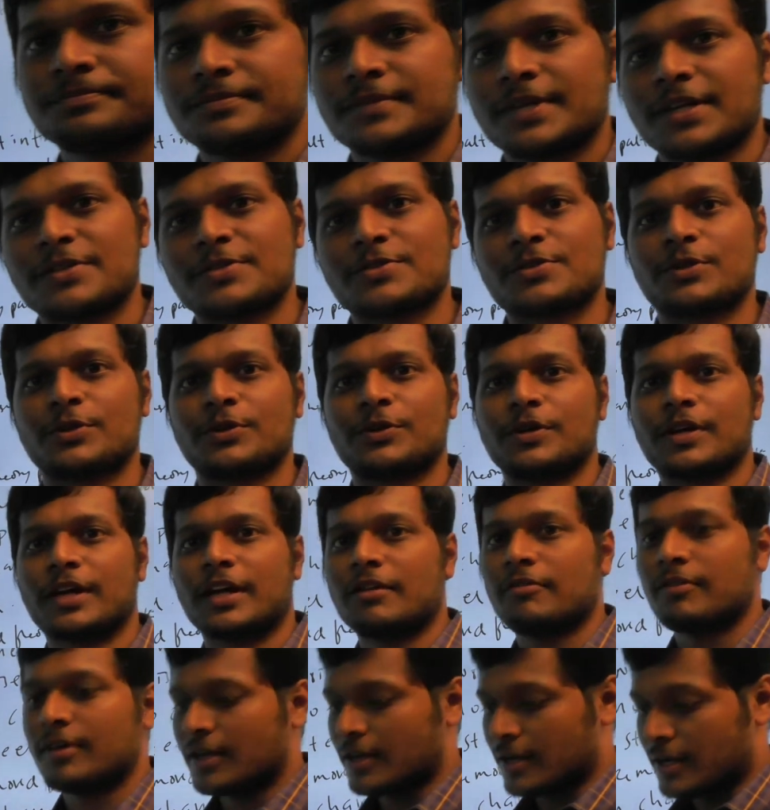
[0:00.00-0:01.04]
so
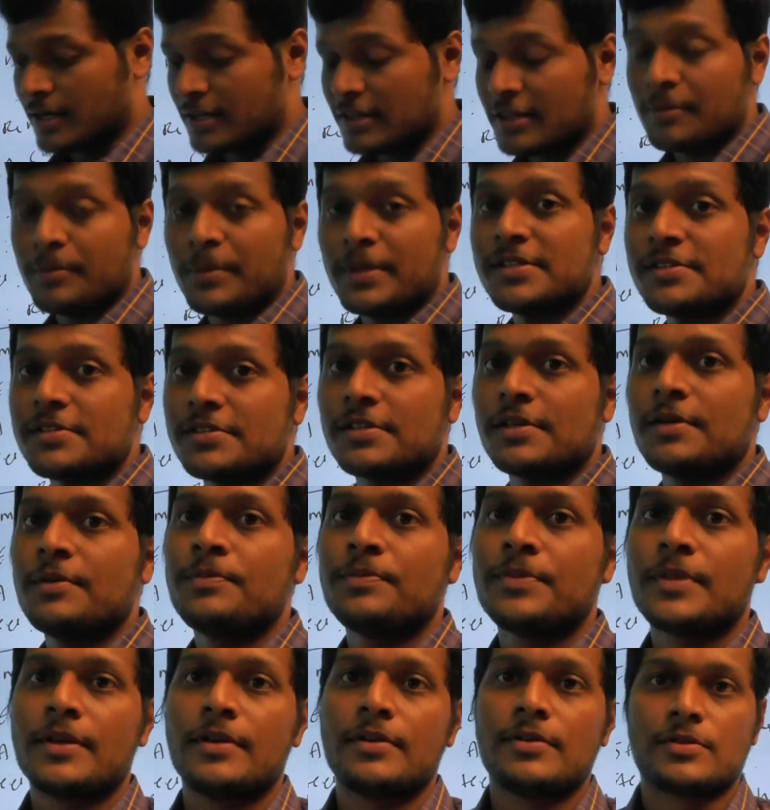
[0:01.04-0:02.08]
anyway all the best.
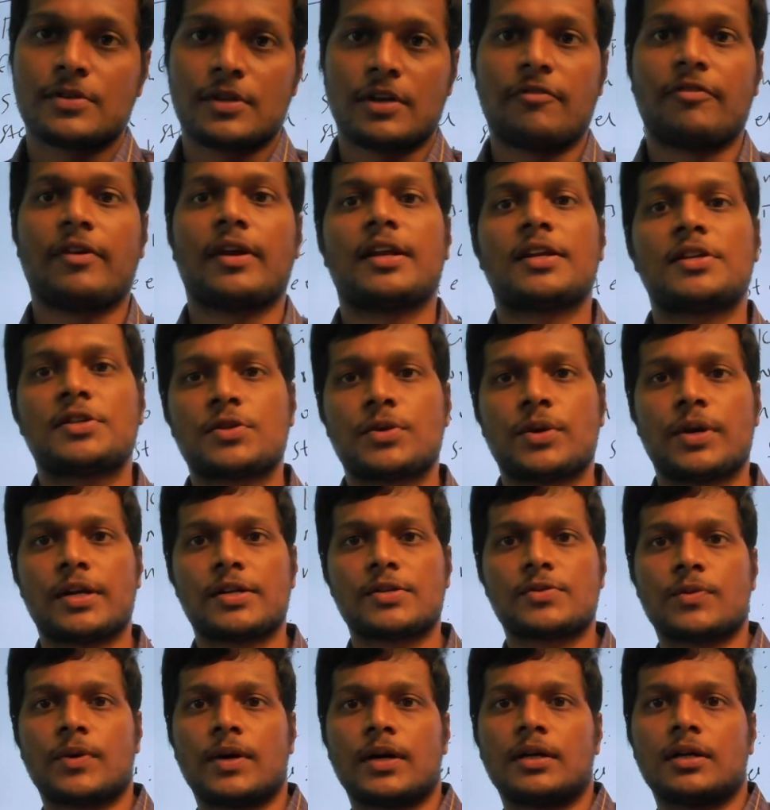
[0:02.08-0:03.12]
So if any students
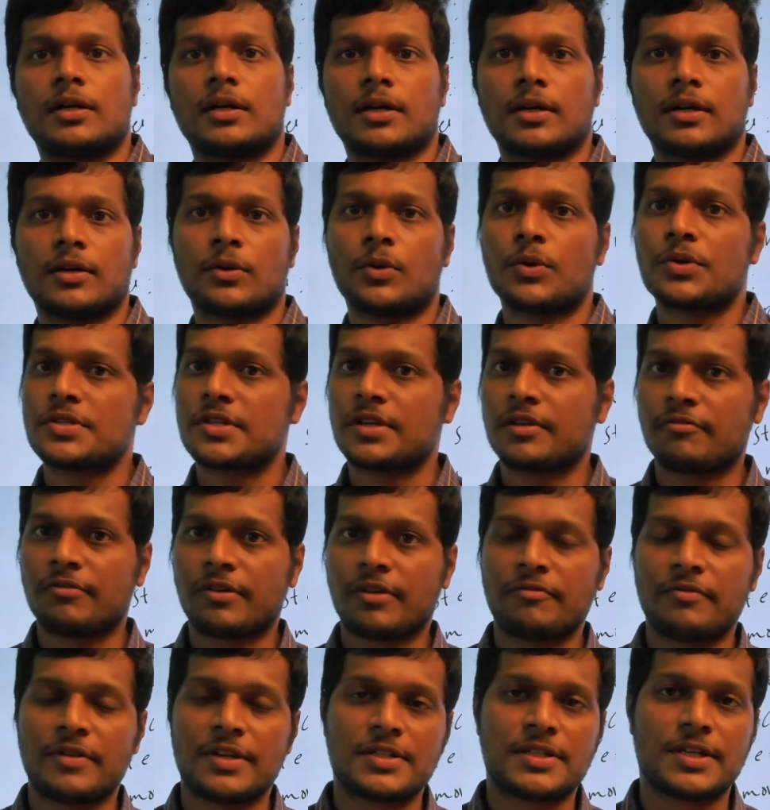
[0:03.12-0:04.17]
want uh, coaching
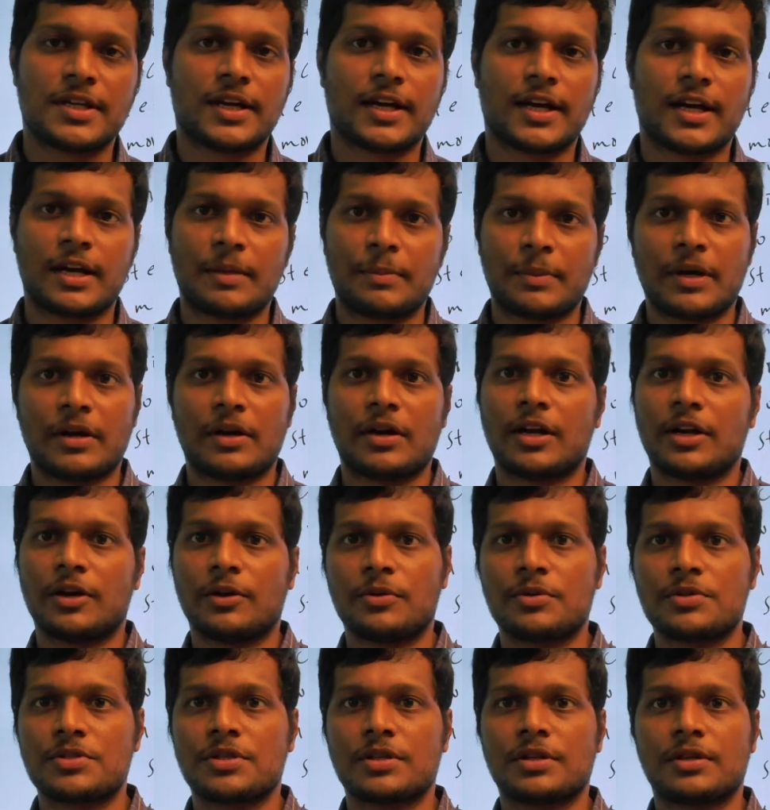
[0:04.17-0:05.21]
from VG Academy online
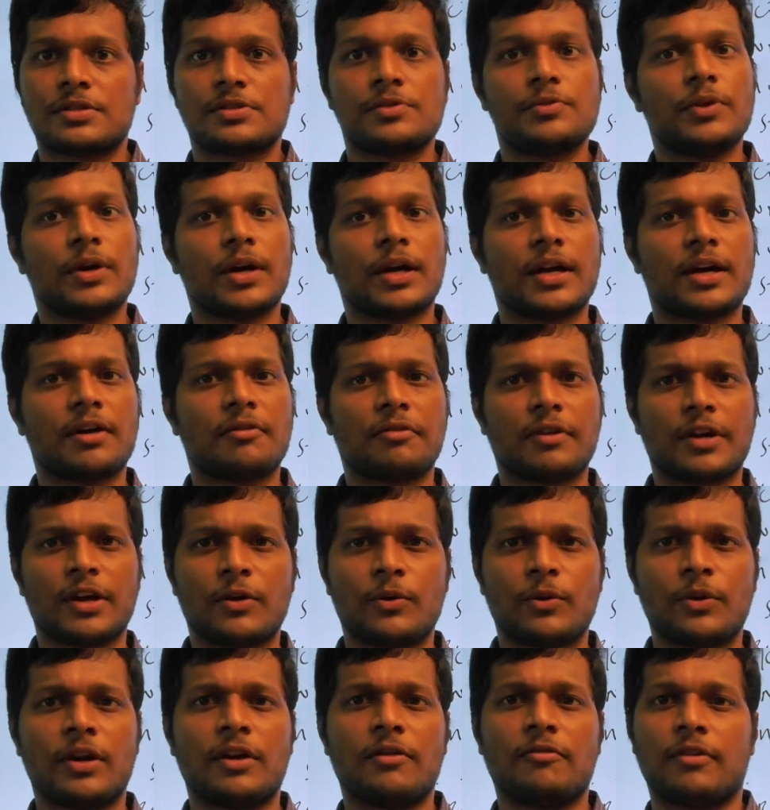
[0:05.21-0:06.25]
coaching, we are offering
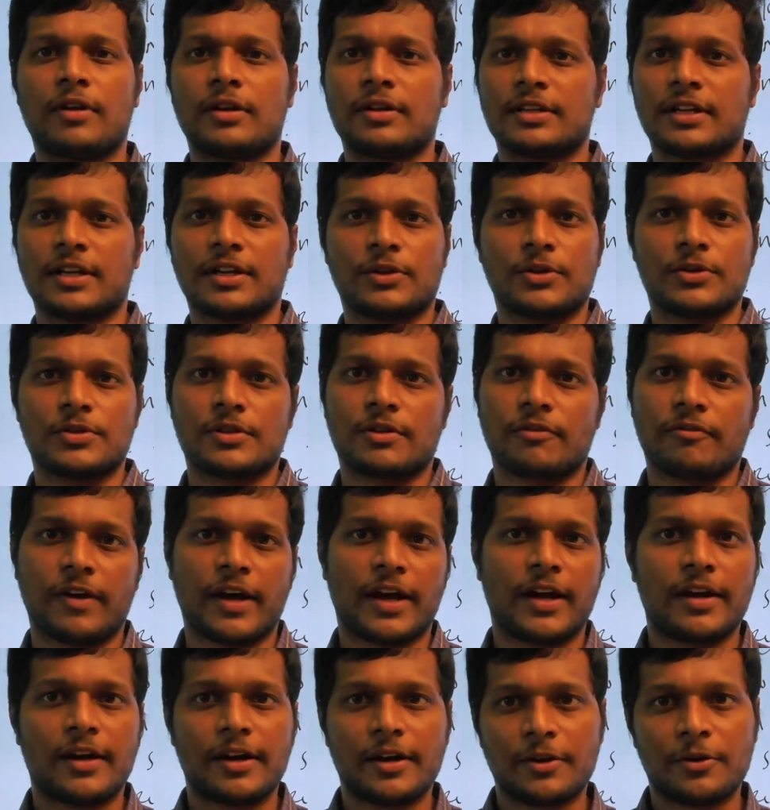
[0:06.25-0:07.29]
only for
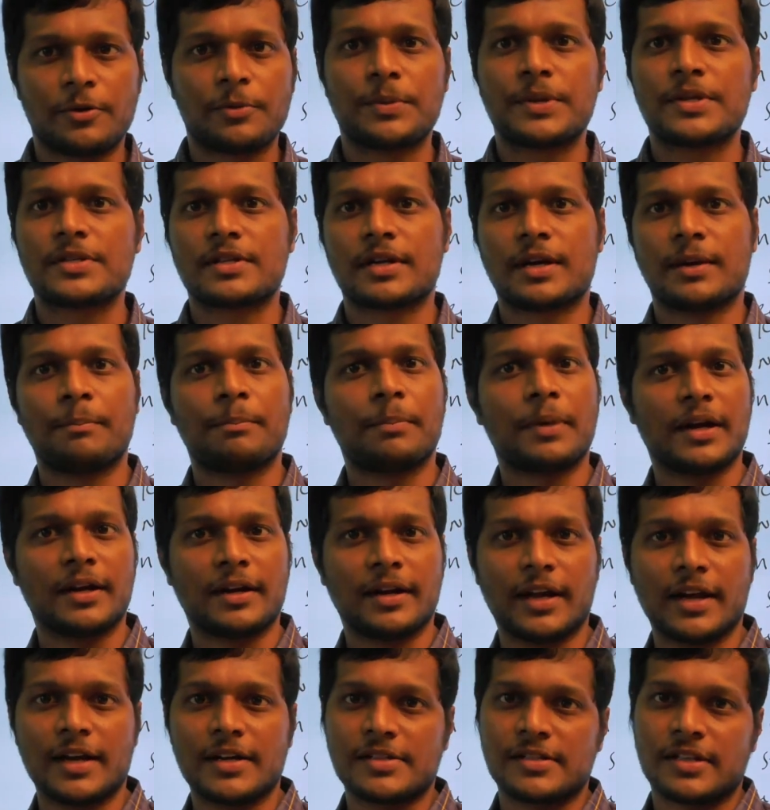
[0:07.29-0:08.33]
3500 rupees complete
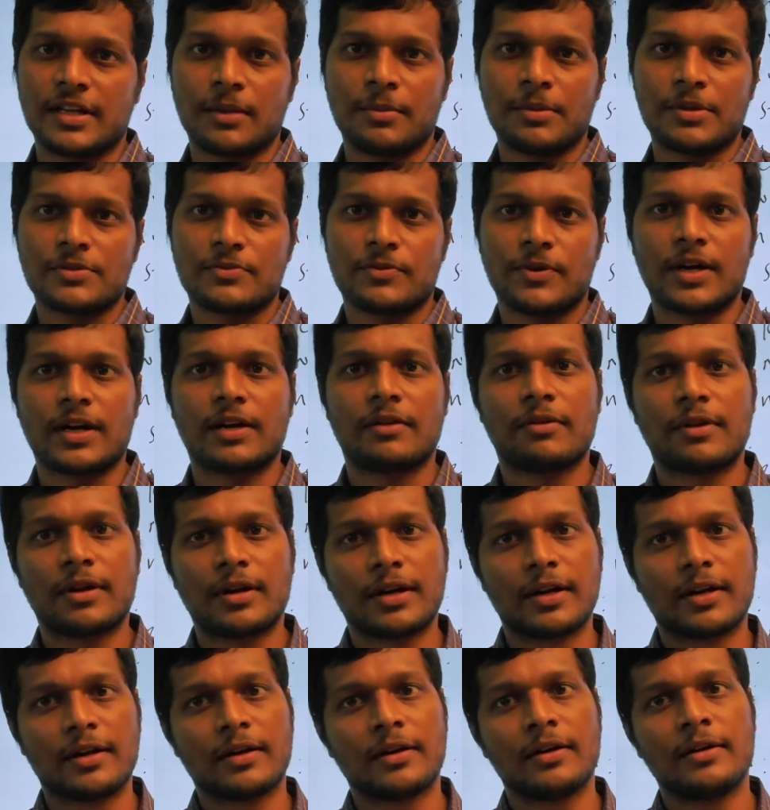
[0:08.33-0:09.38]
gate syllabus whatever
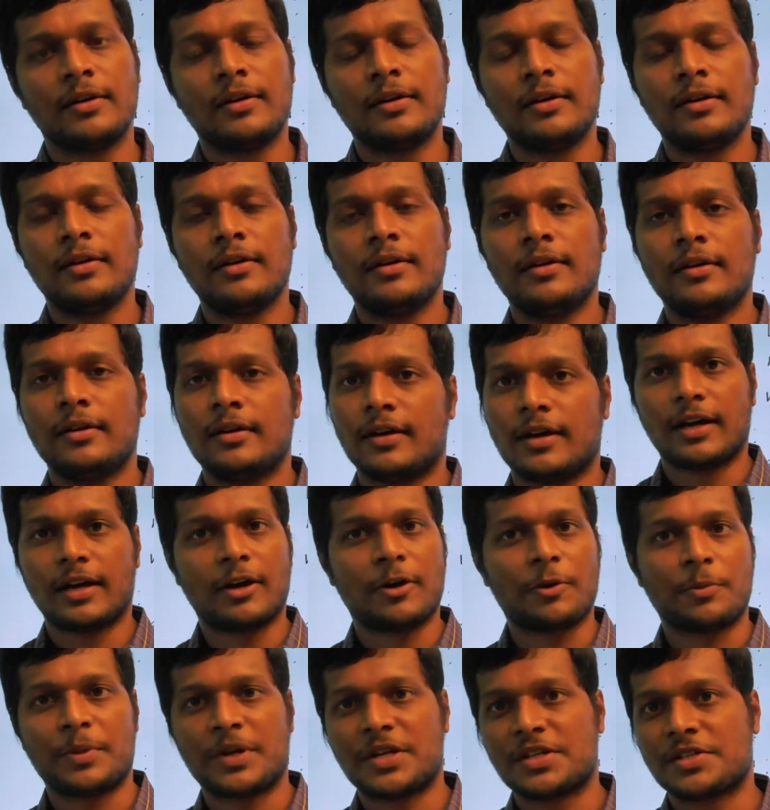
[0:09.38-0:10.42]
uh, I
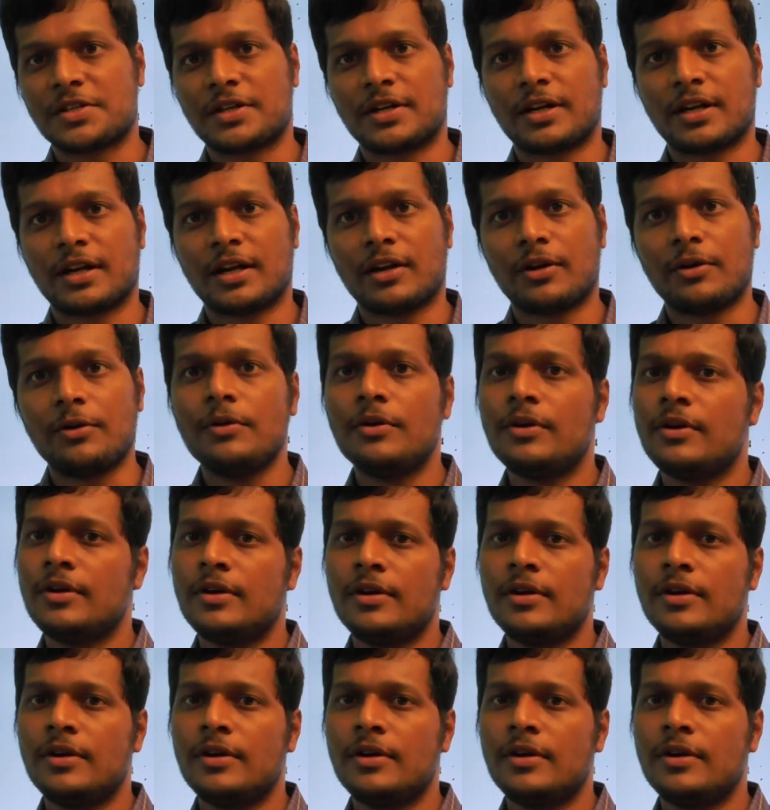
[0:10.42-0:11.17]
mentioned till now.